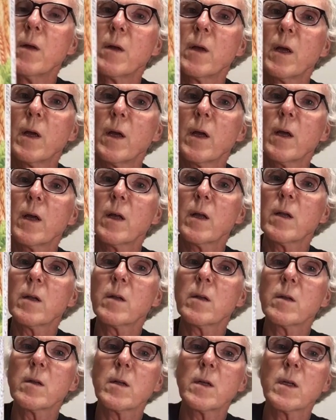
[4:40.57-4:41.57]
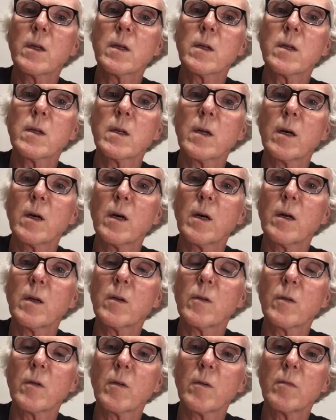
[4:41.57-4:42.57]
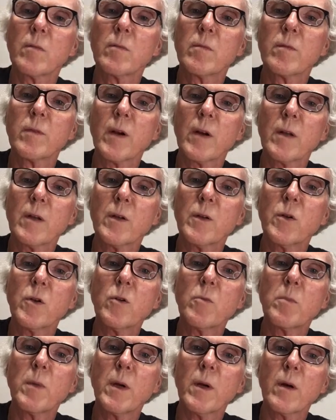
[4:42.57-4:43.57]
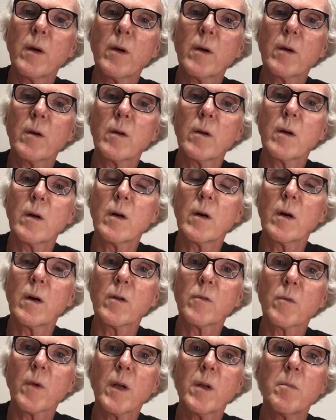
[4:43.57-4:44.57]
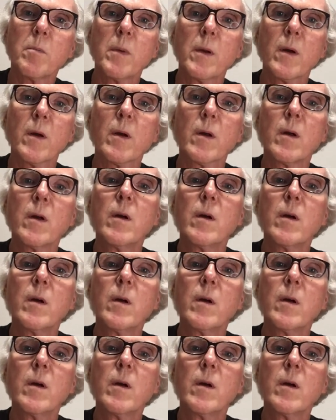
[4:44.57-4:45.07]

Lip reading: And it is a fairly new beer on RateBeer.